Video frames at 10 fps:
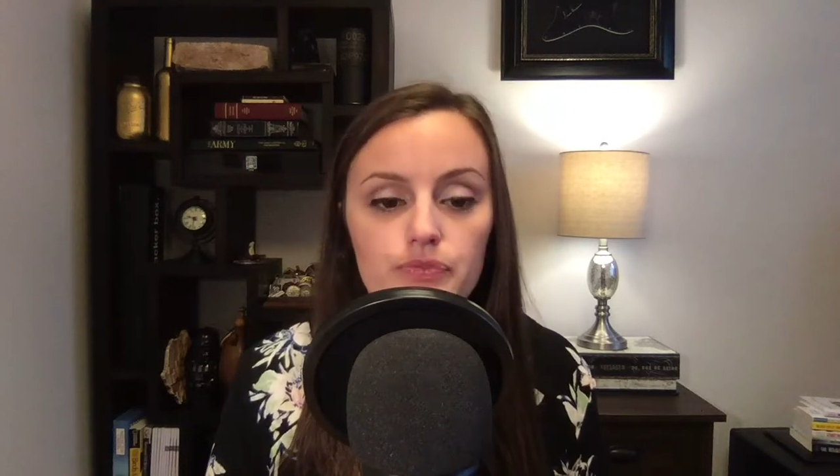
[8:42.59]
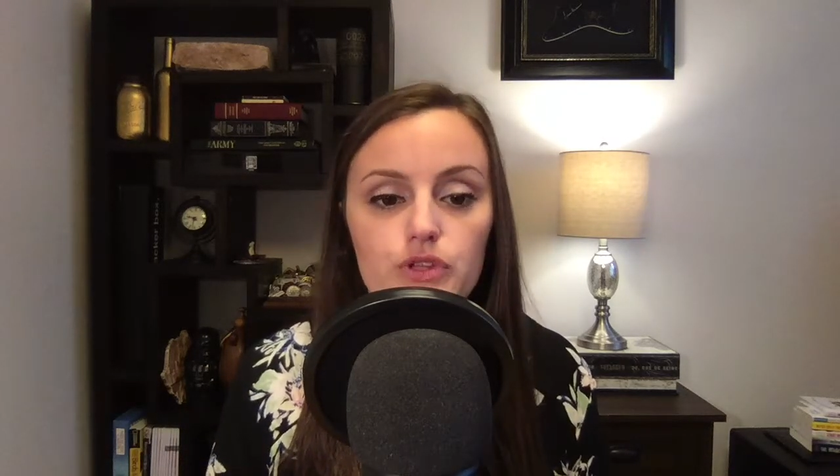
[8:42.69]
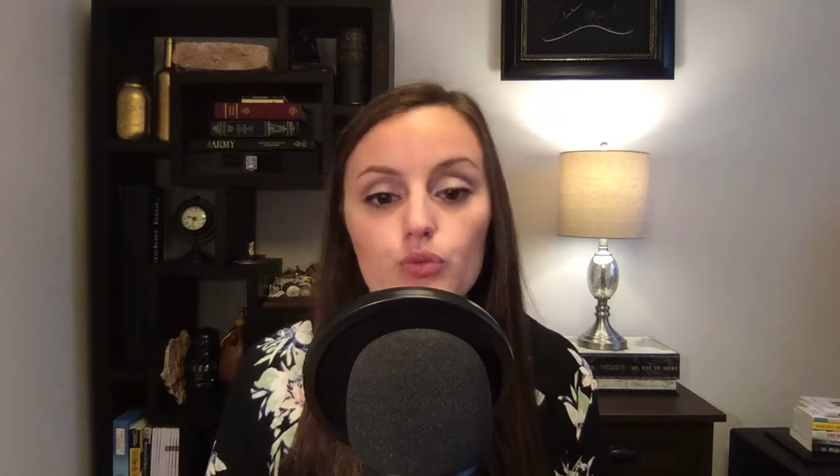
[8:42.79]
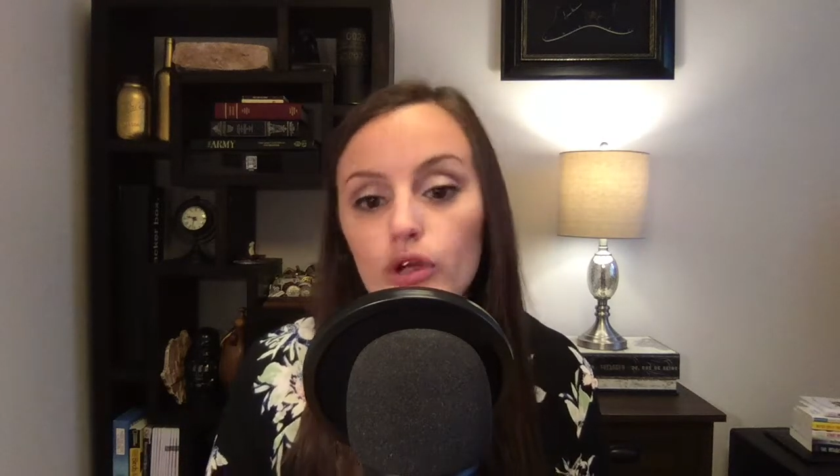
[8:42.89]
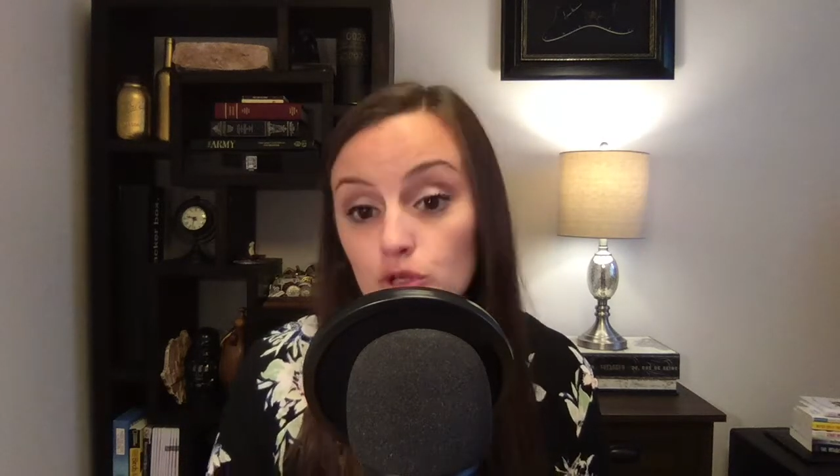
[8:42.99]

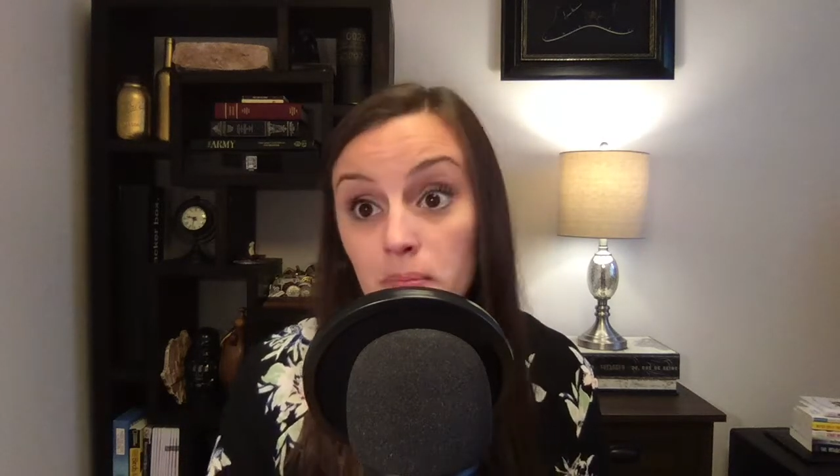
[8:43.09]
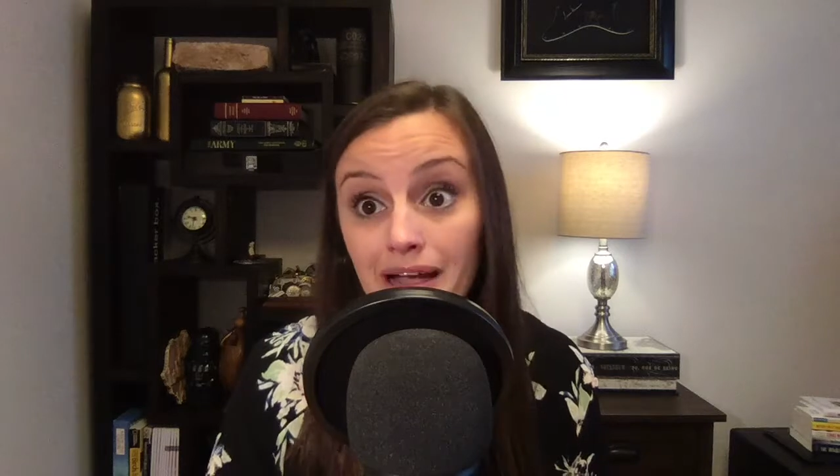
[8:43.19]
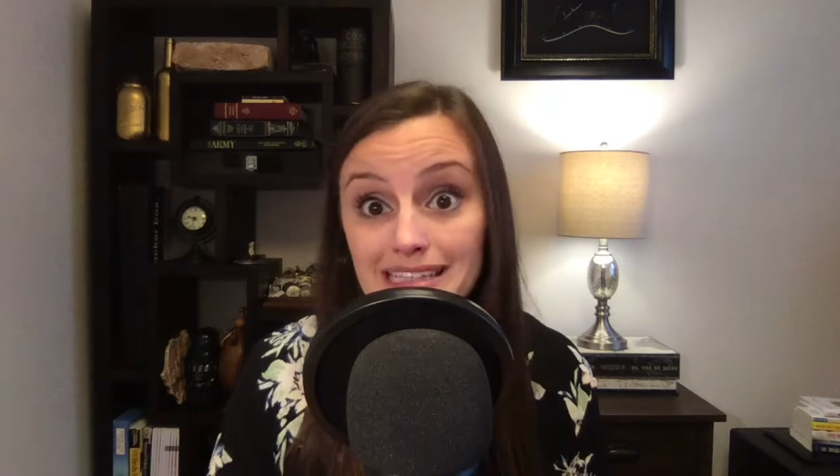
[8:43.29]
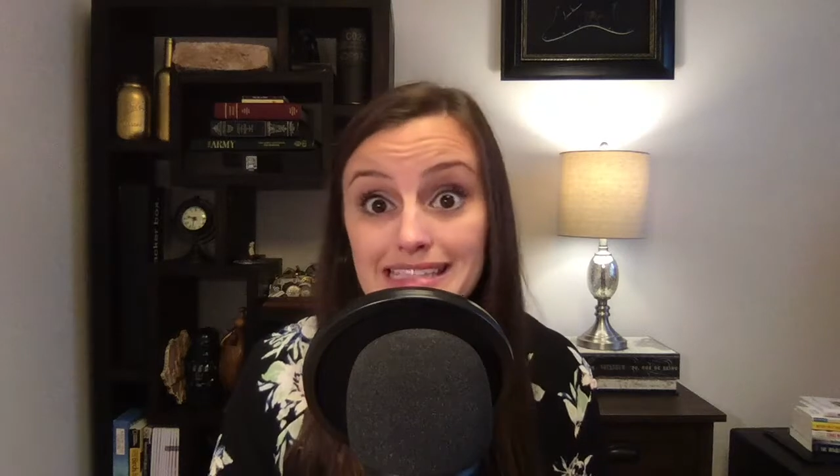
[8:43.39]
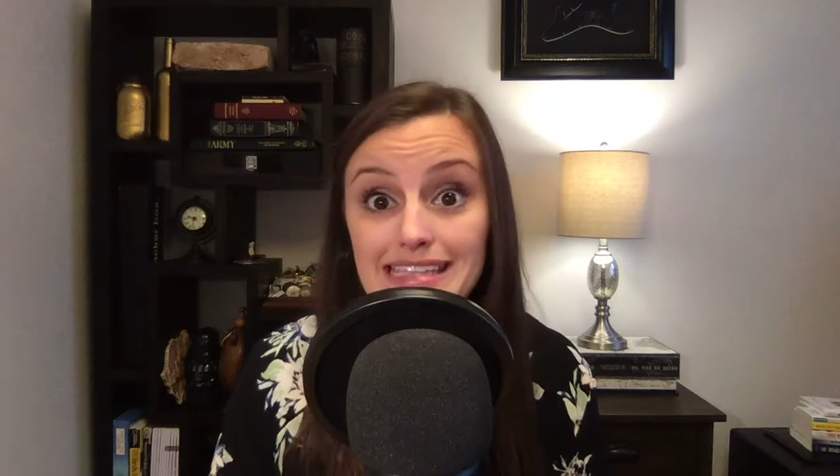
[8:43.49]
What you
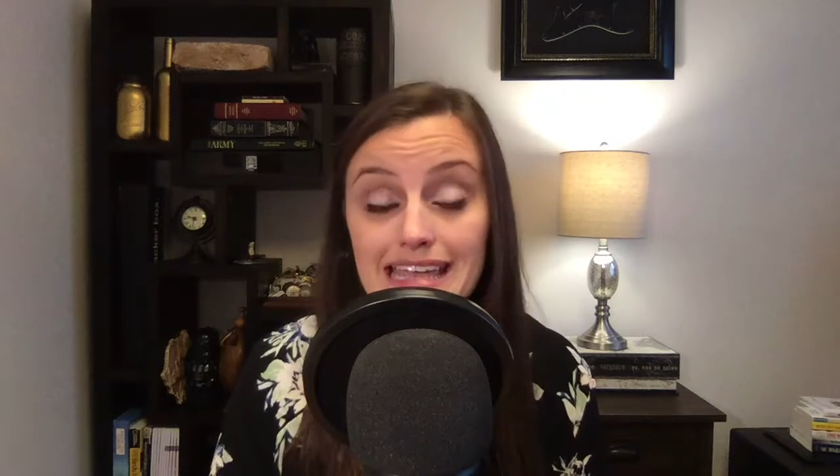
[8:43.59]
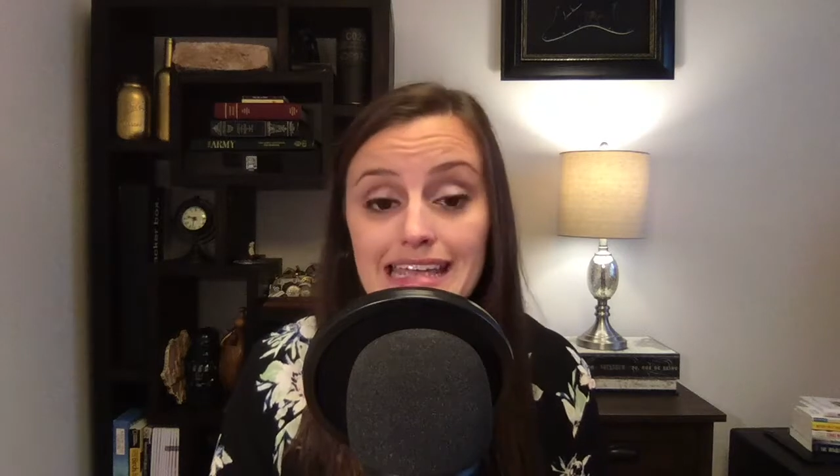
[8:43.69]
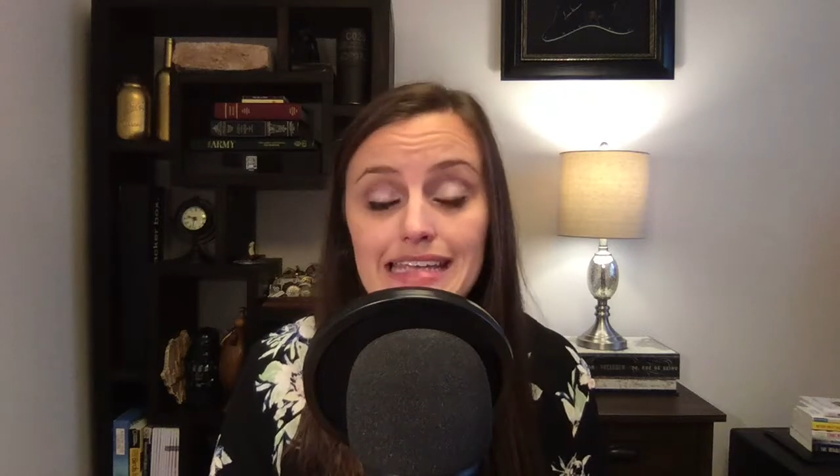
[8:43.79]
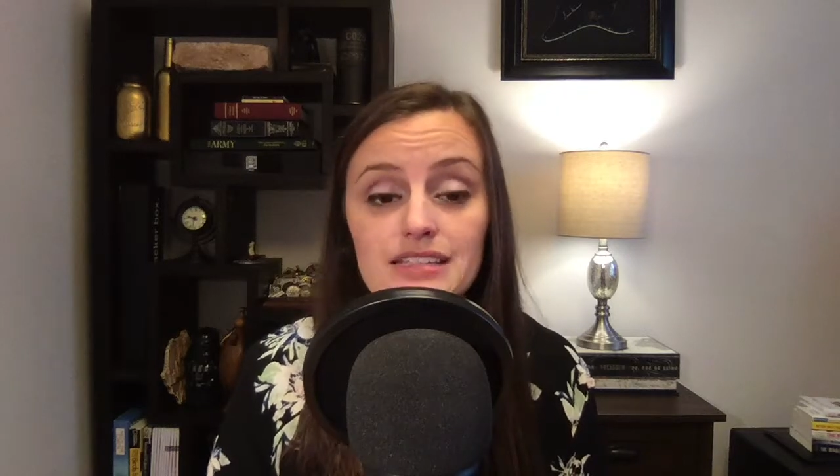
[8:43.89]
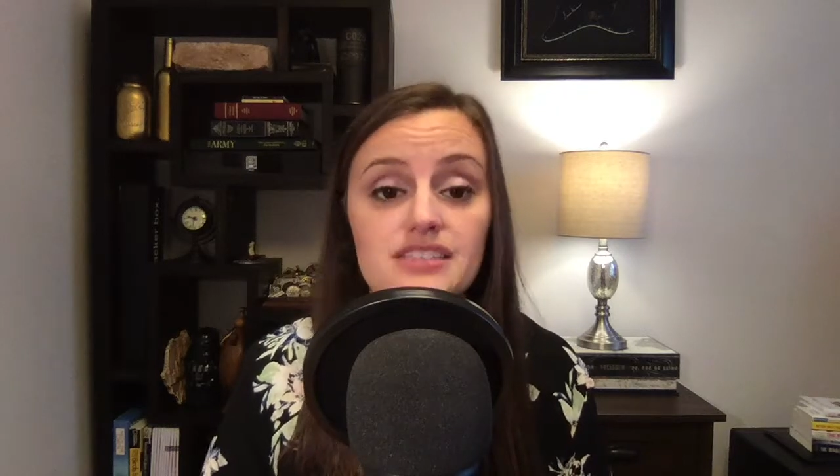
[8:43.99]
might say
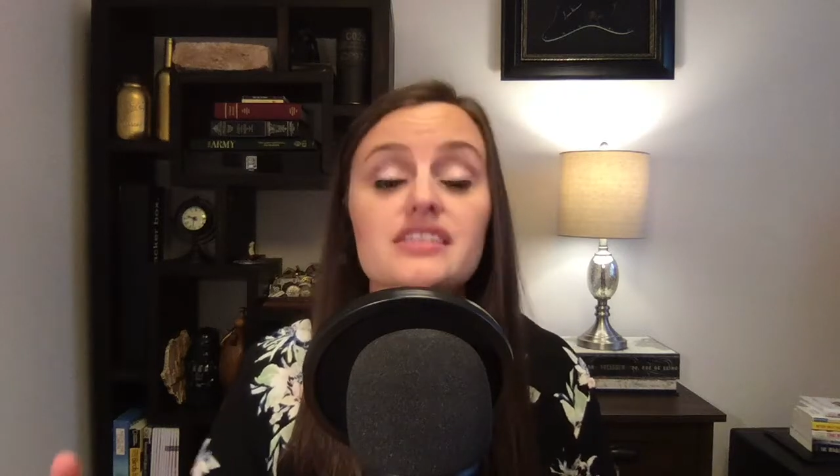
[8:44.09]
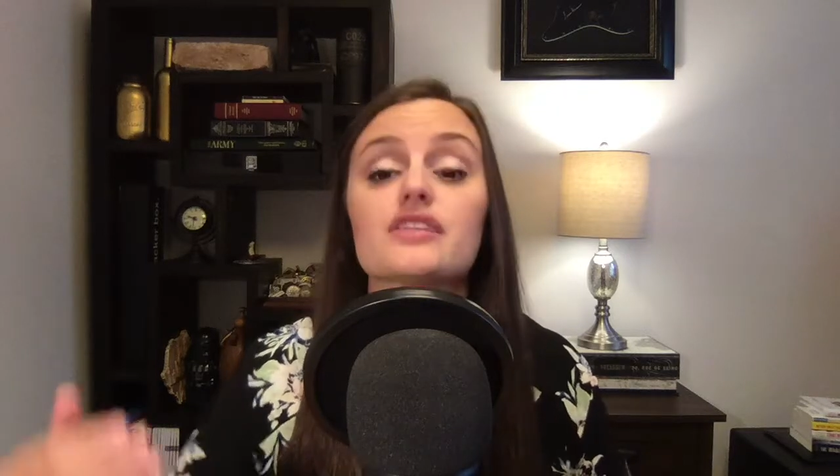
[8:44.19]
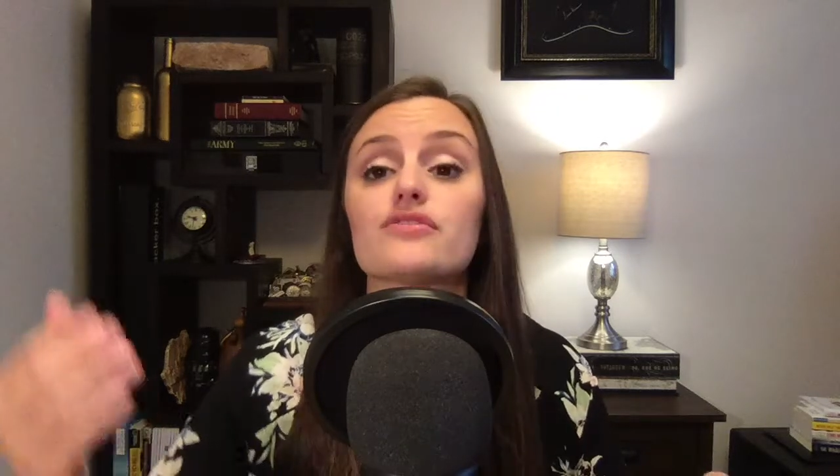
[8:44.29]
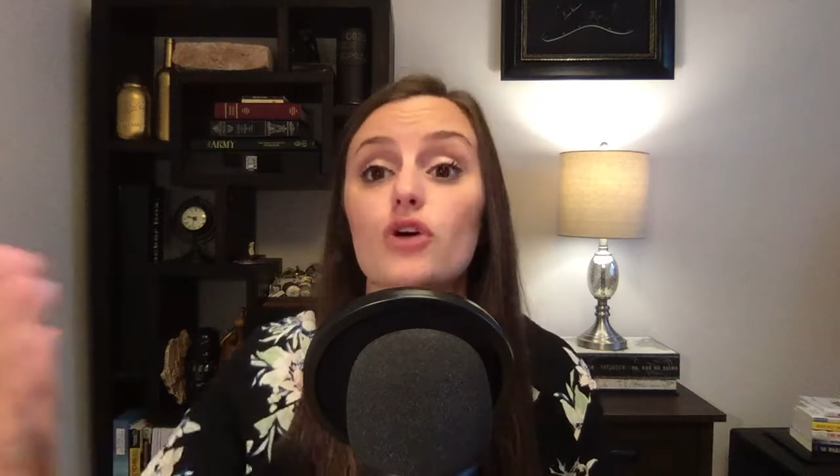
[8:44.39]
instead of the